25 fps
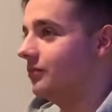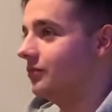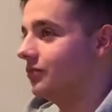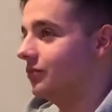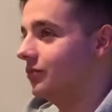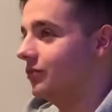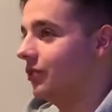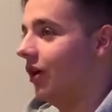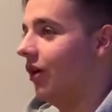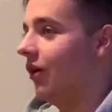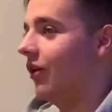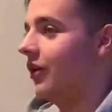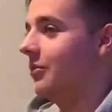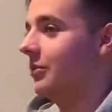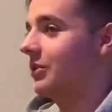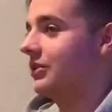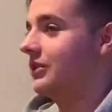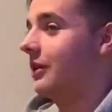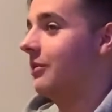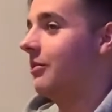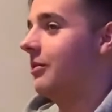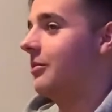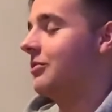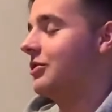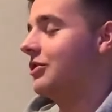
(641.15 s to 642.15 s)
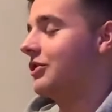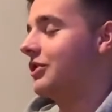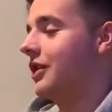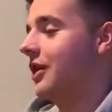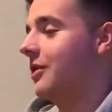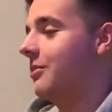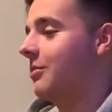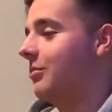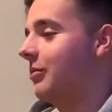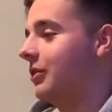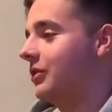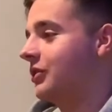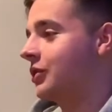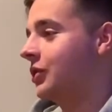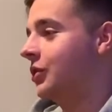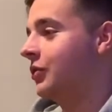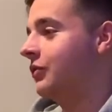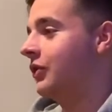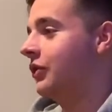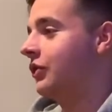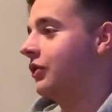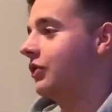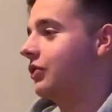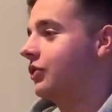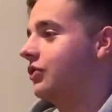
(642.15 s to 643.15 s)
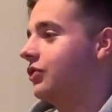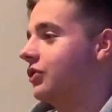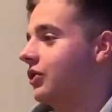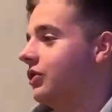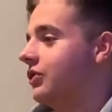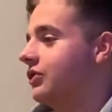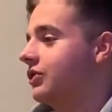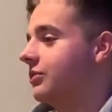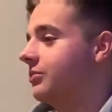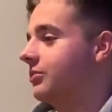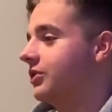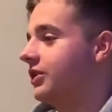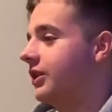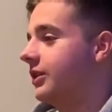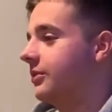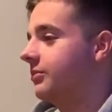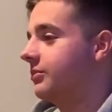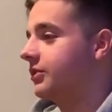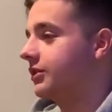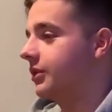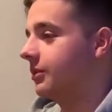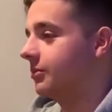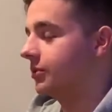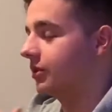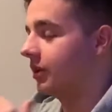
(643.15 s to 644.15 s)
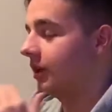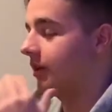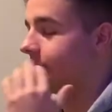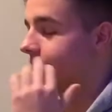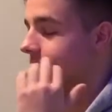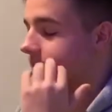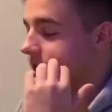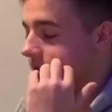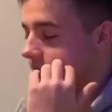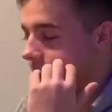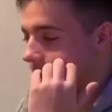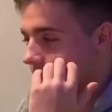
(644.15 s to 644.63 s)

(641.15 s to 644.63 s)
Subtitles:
Not only my standard, but just keeping myself under control sometimes. Sometimes,